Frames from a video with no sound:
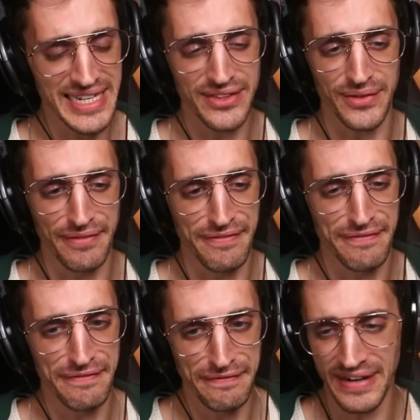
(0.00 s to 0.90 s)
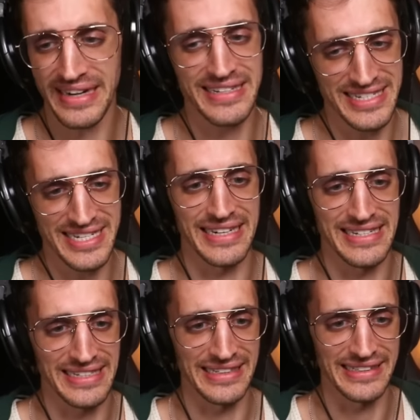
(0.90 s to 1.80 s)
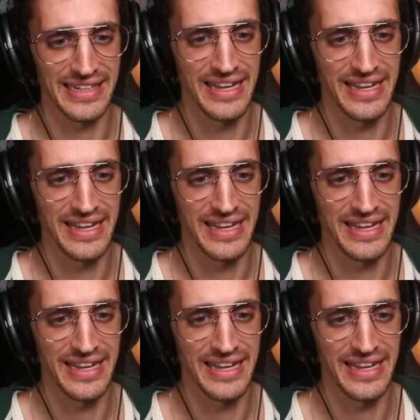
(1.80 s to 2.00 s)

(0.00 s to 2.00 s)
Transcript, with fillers: teeth are fucking disgusting.